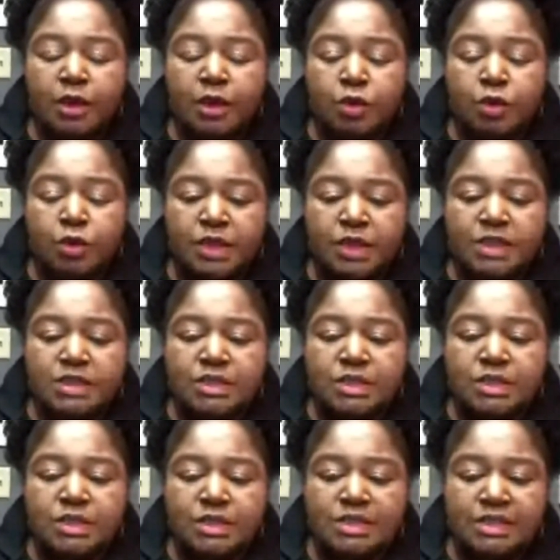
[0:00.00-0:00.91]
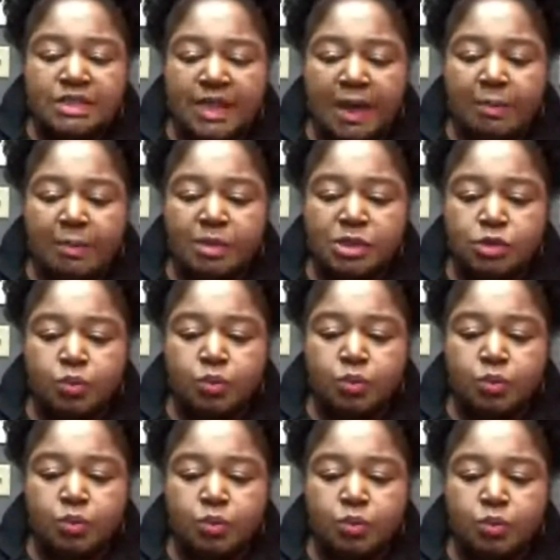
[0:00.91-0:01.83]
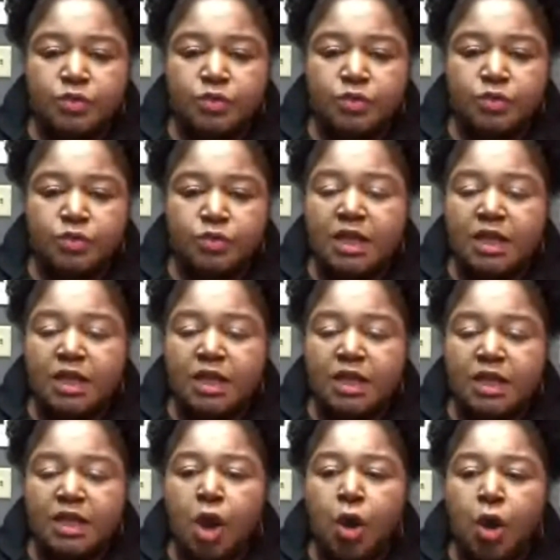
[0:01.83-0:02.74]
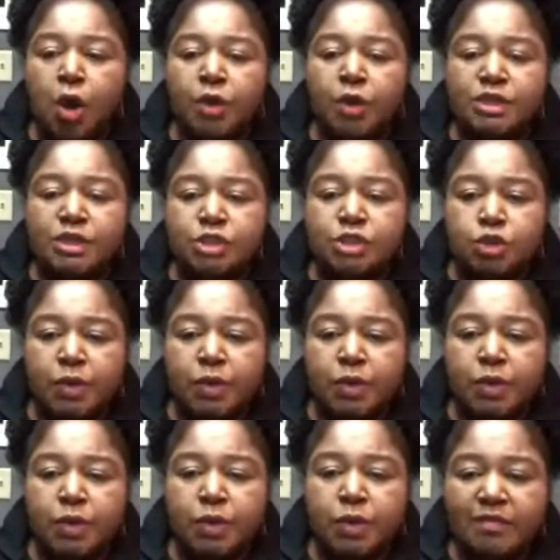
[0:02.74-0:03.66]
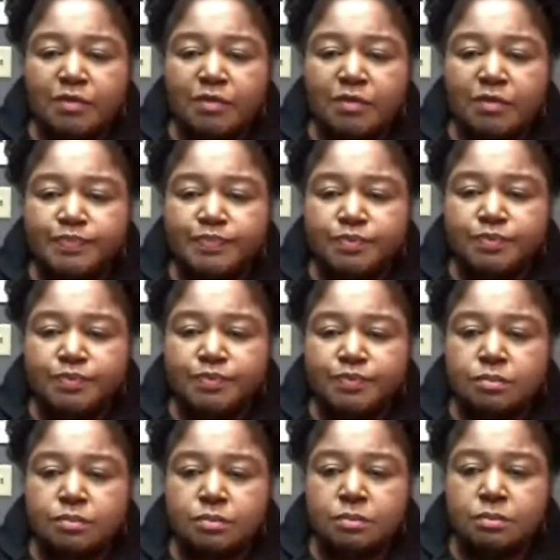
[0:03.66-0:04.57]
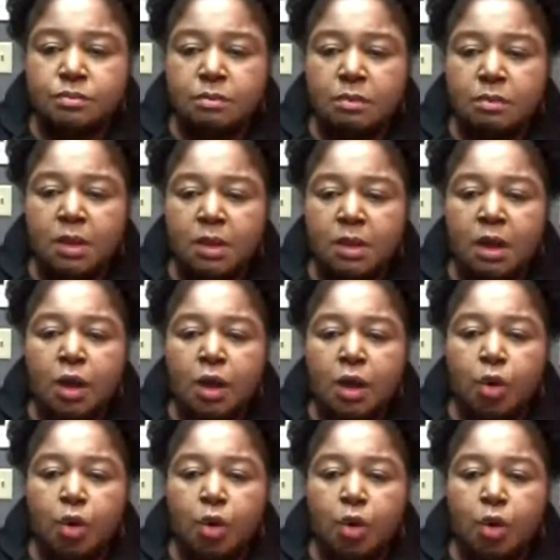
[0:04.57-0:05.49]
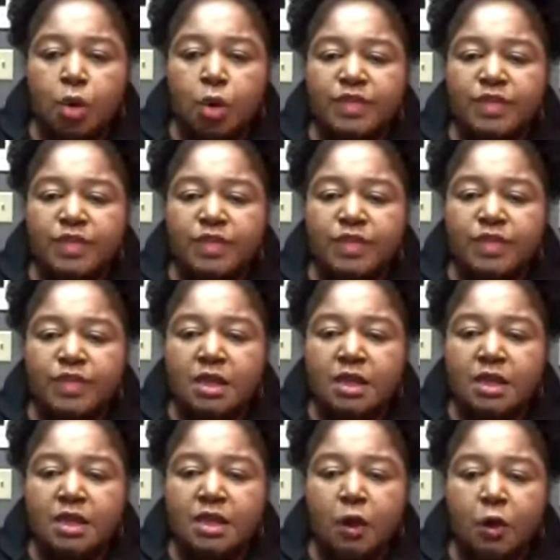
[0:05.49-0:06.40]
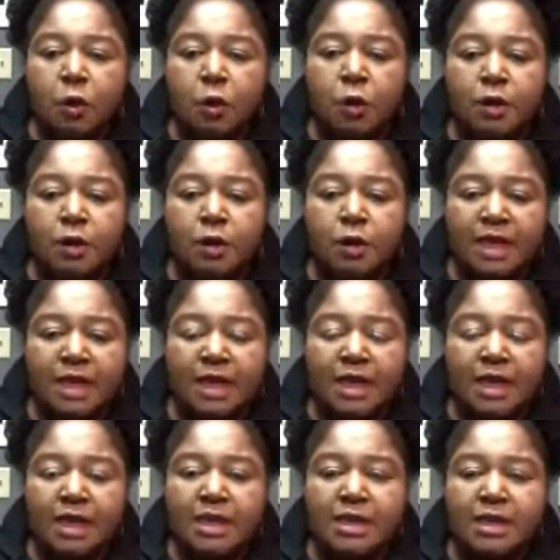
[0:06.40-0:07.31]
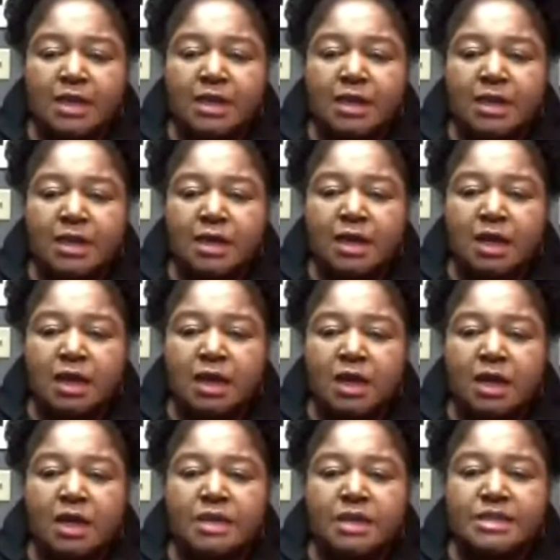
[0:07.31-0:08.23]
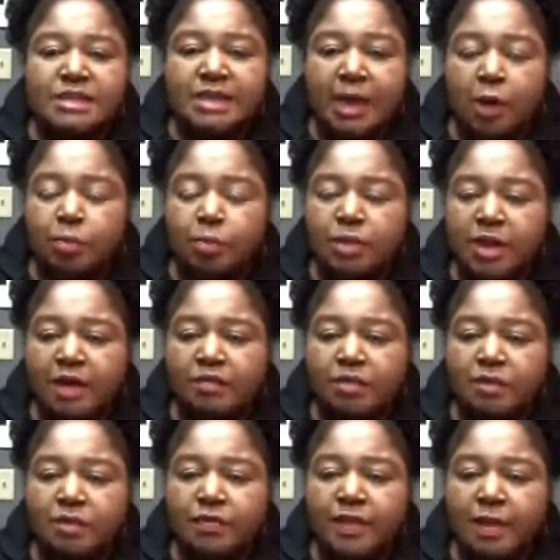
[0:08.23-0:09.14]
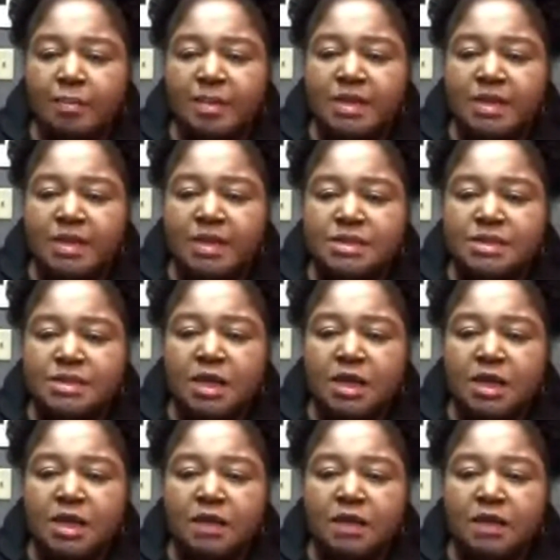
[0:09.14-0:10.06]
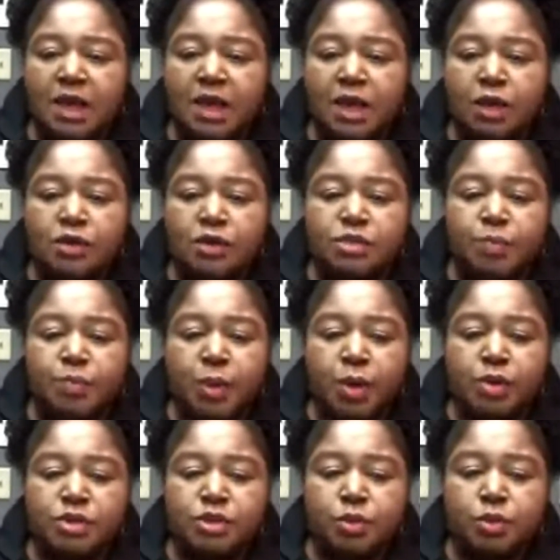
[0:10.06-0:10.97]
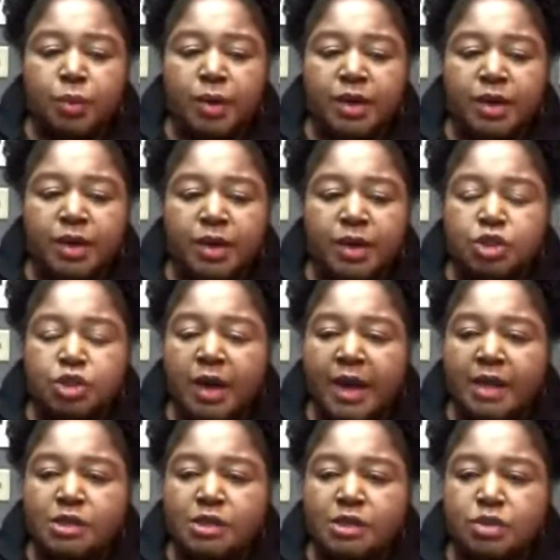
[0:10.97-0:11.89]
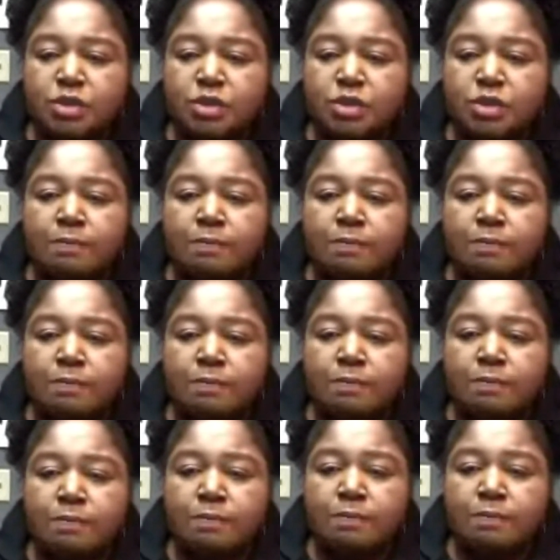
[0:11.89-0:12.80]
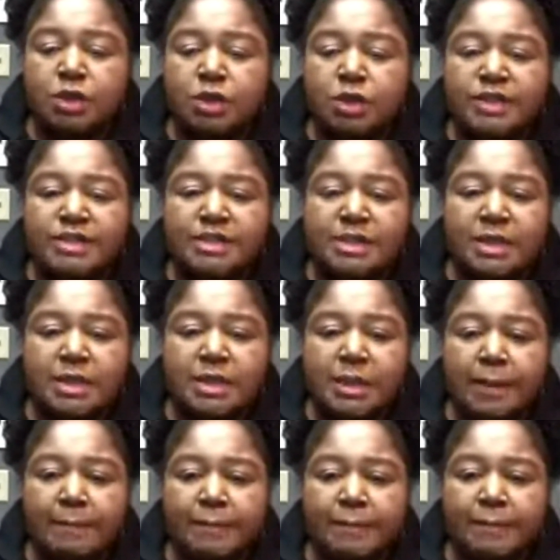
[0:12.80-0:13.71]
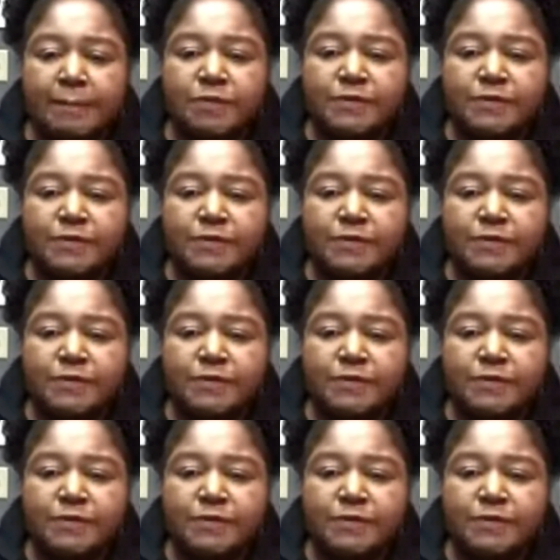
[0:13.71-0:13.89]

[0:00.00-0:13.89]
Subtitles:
need to establish whether you're thinning on a strand level or you're thinning on a scalp level. That means the hairs per square inch are actually decreasing in numbers,